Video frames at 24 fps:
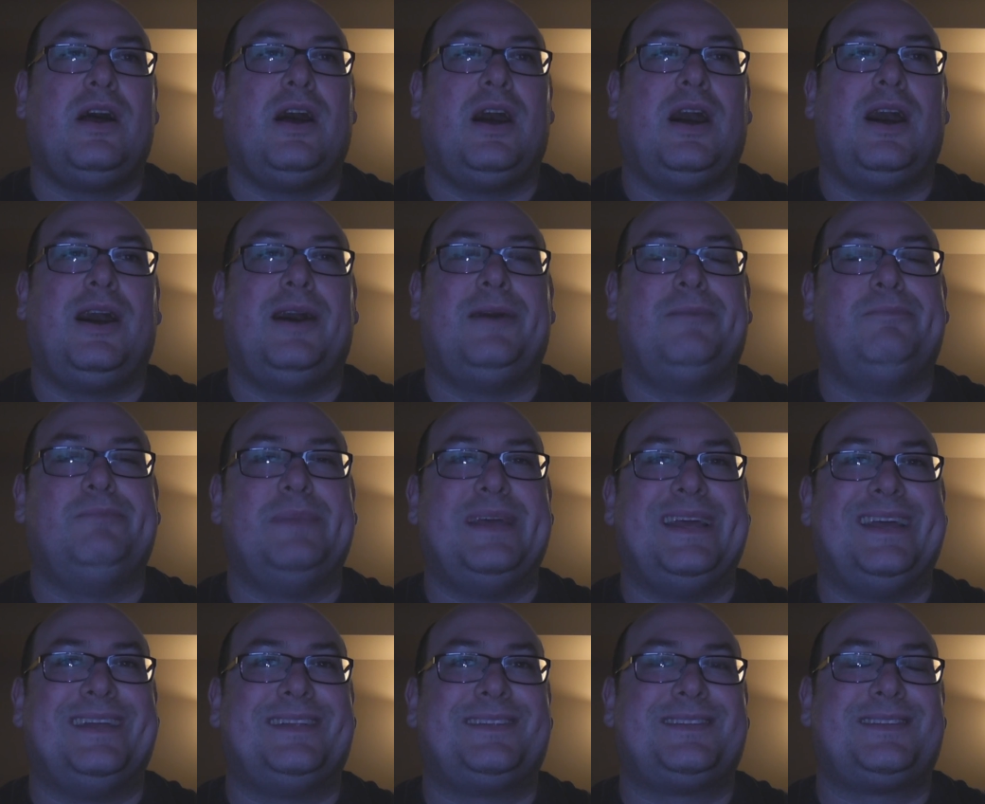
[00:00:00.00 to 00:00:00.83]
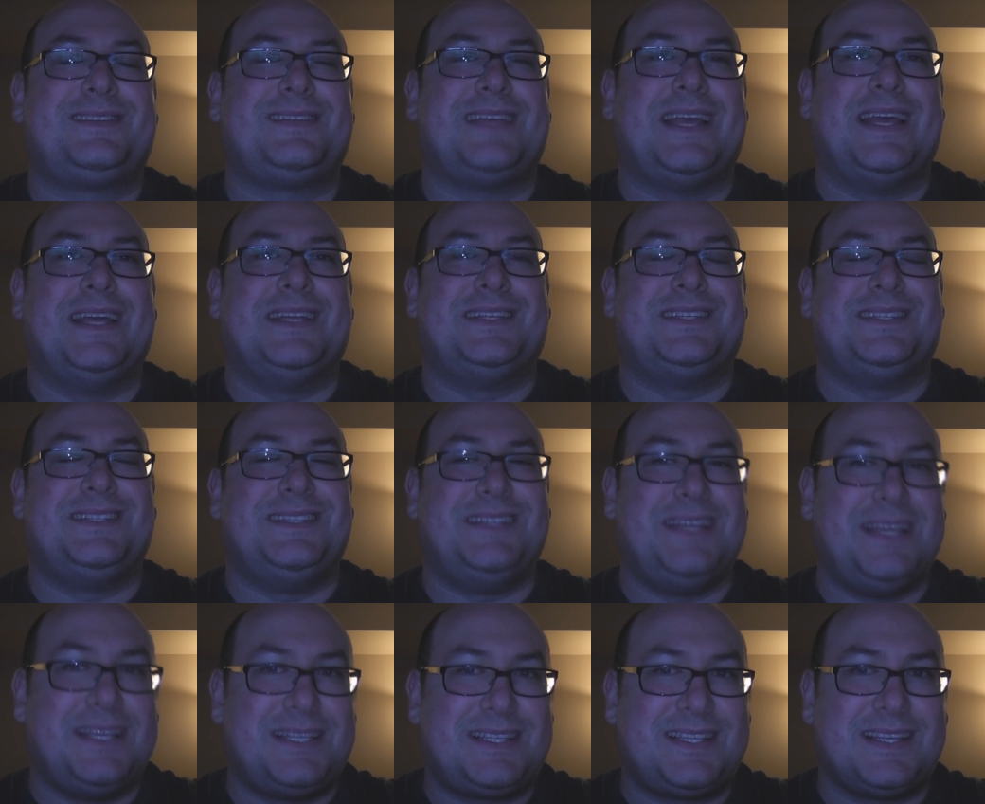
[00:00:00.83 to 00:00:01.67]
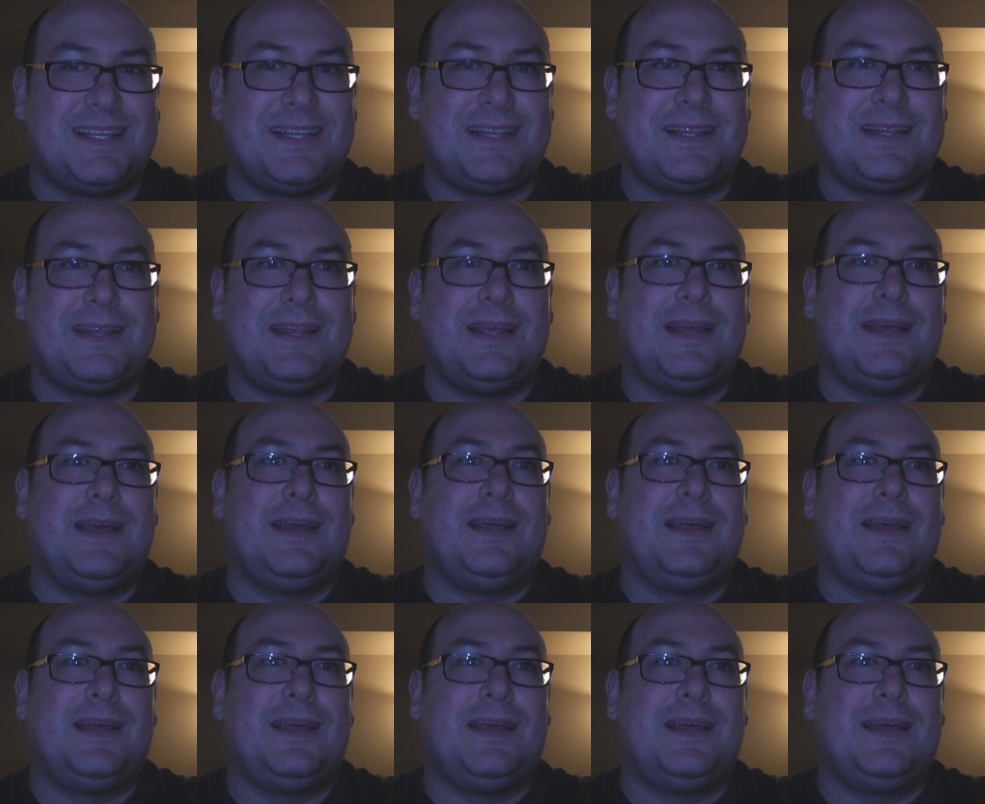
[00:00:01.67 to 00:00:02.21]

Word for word: Um, it's it's decent.